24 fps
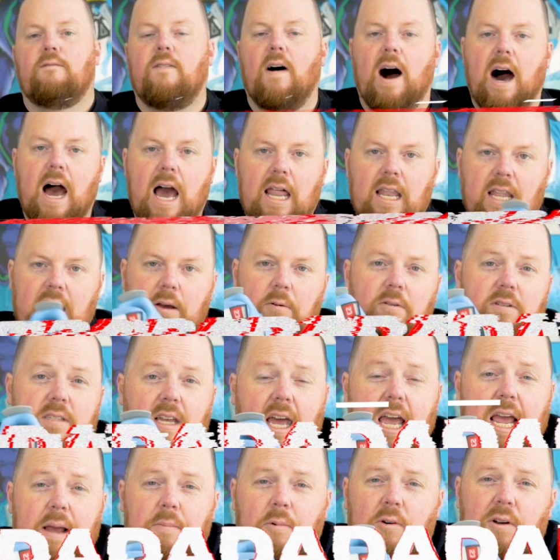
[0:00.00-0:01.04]
Finally was
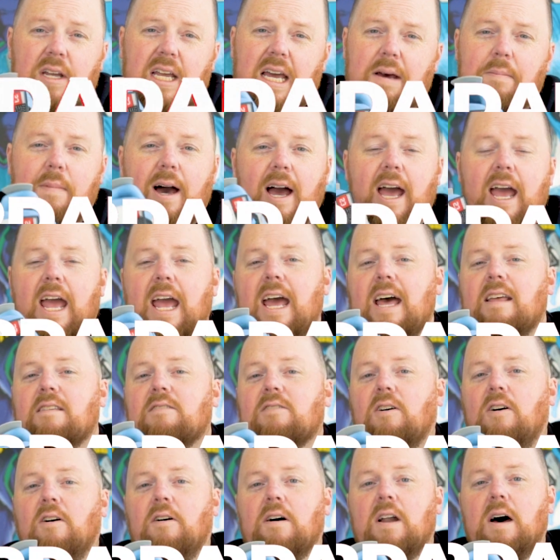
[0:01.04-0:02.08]
able to get my hands
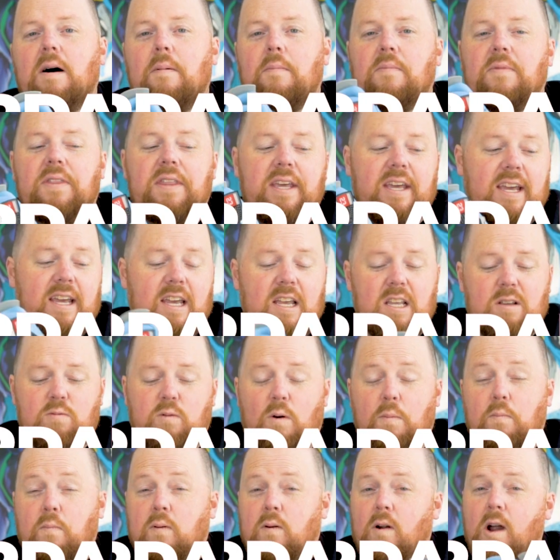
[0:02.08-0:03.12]
on them. These
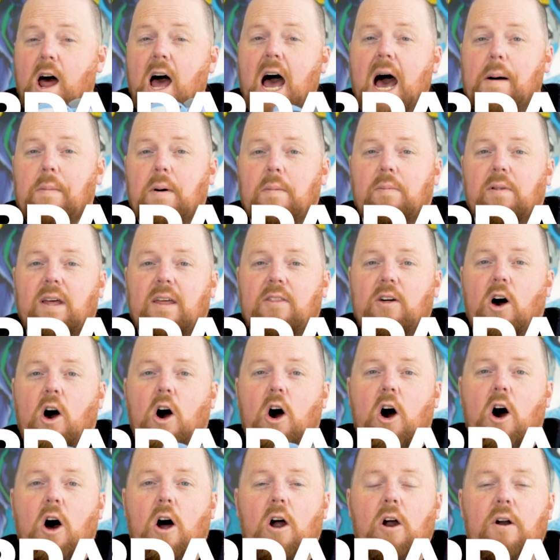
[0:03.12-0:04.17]
were probably the
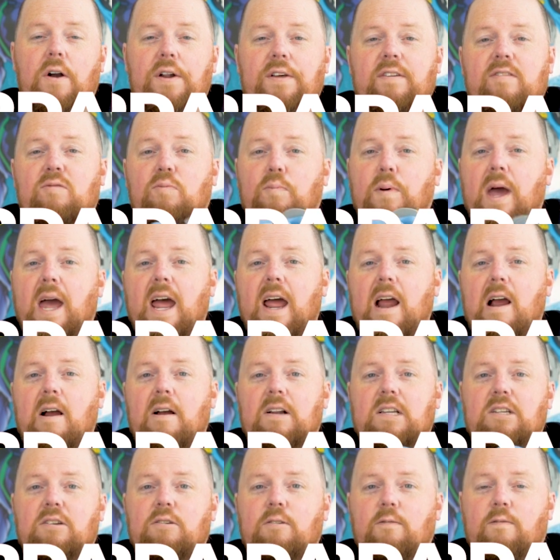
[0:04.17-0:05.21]
hardest
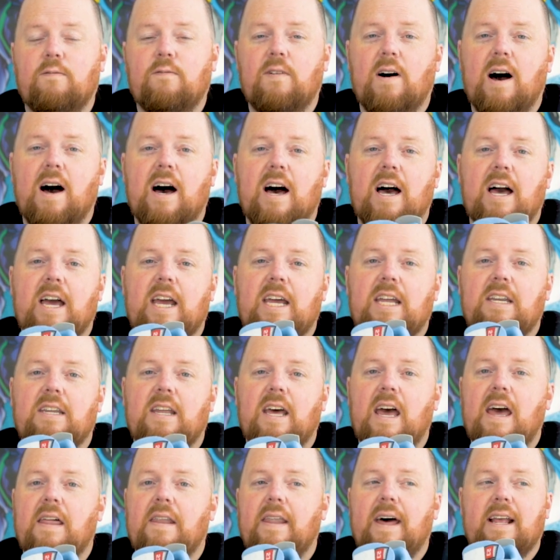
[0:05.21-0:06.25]
pair to
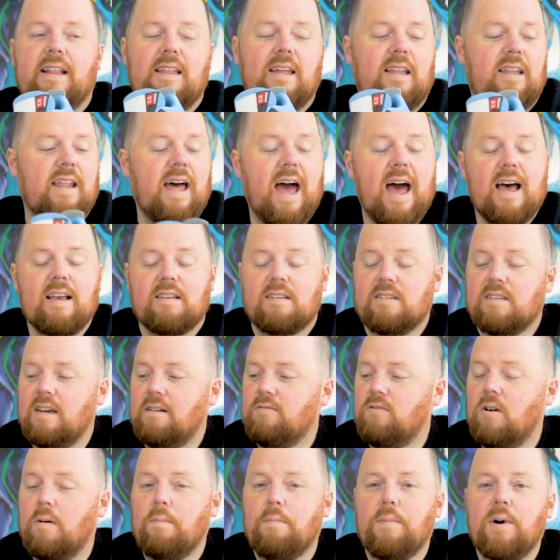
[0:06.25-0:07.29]
find in like the last
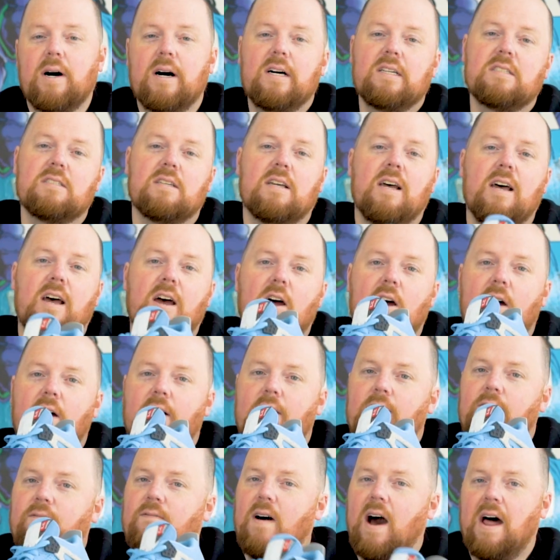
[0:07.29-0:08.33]
several months.
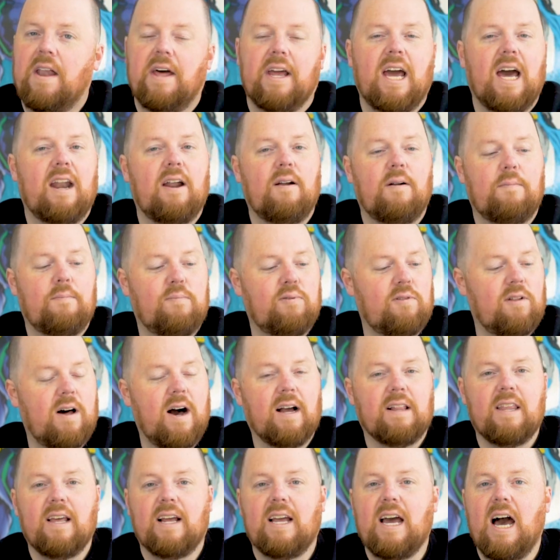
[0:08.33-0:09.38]
Finally got a
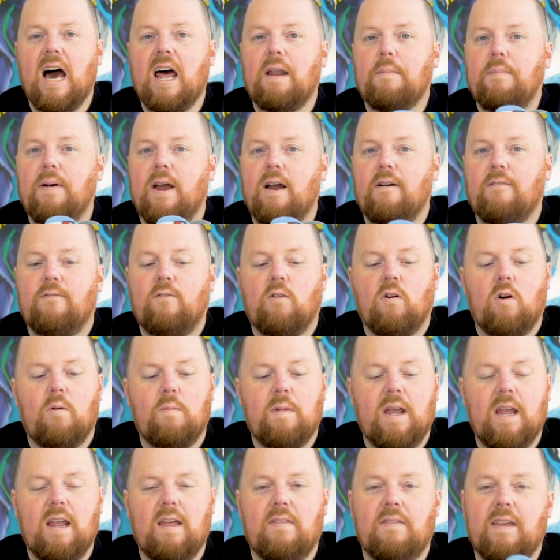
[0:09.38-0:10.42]
plug that got a pair for
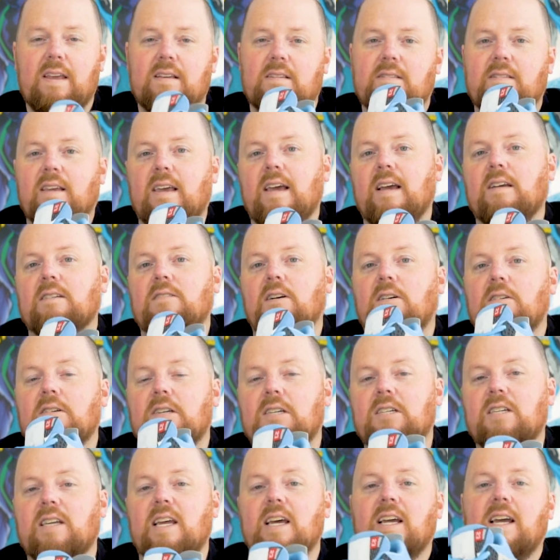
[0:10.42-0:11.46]
me, and these things are
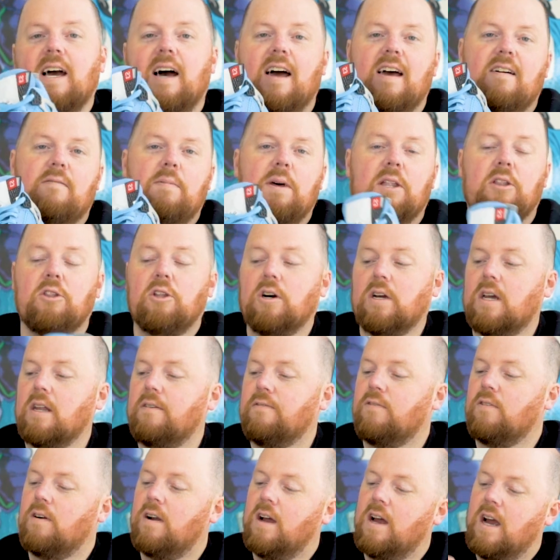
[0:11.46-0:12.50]
sick. I have been looking
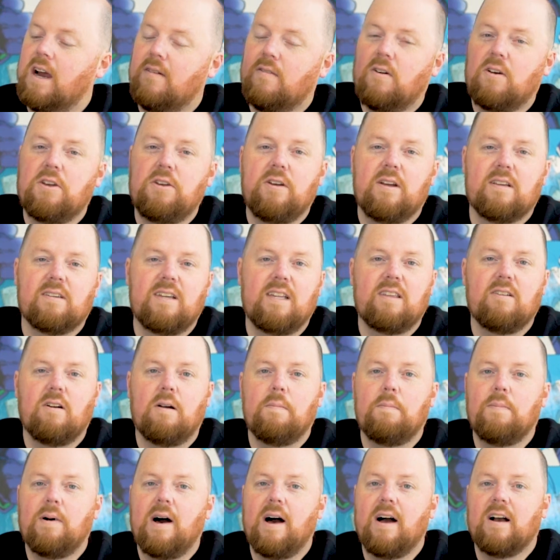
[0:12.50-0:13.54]
forever. You can see they're
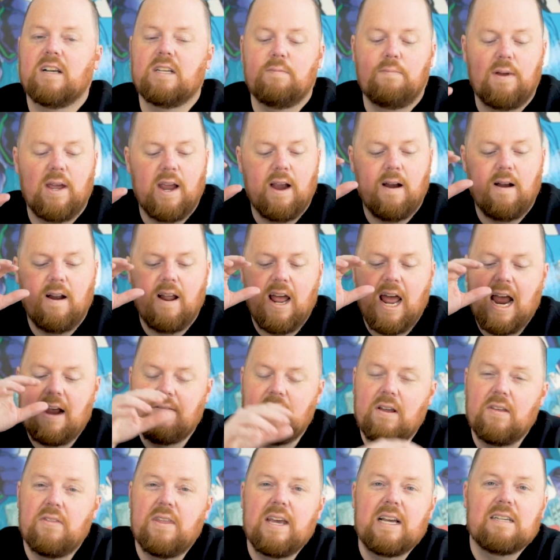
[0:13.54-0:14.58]
a box pair and
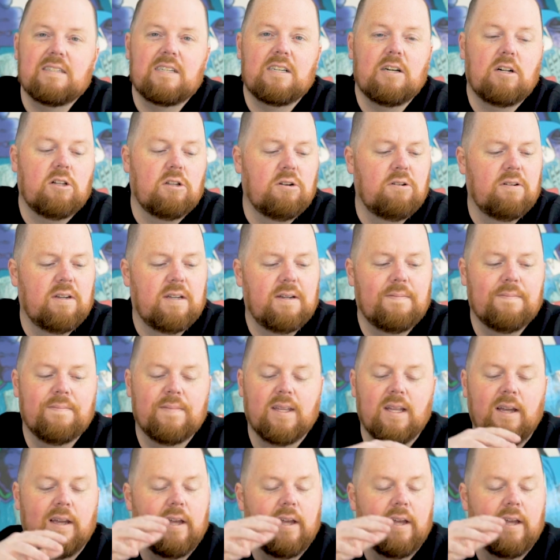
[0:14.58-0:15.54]
everything's included.